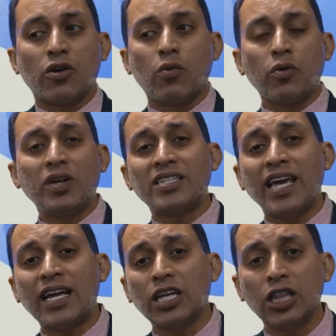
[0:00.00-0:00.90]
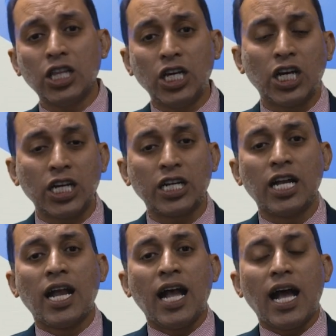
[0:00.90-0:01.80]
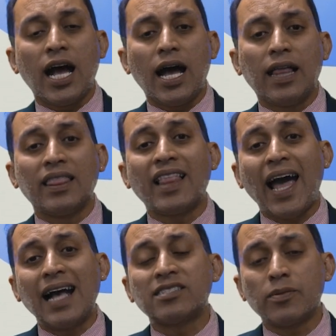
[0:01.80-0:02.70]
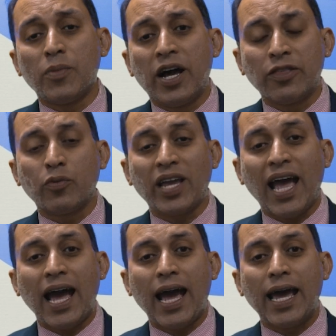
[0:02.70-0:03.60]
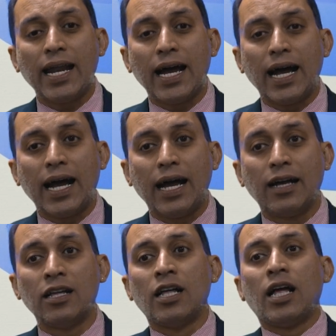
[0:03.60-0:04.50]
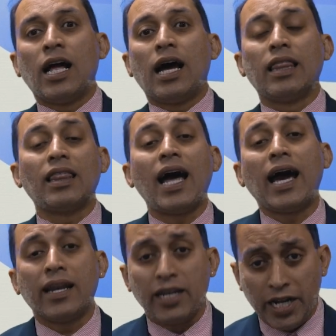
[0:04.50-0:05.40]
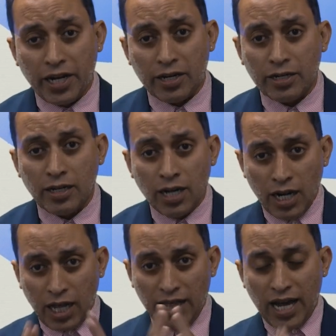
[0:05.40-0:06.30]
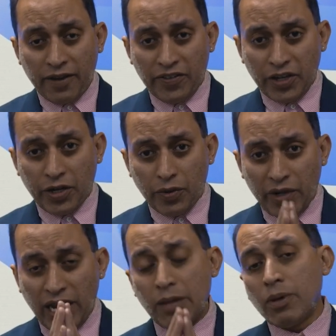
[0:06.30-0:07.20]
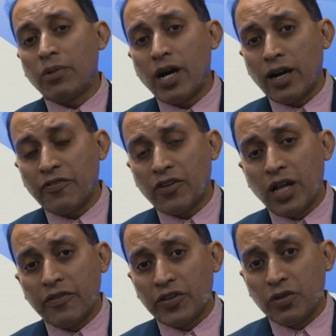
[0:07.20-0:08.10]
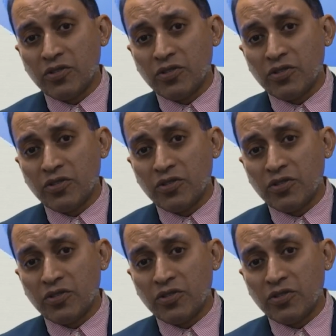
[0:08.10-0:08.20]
when we take a look, last month we had a lot here. A lot of you, Eid Mubarak for all of you who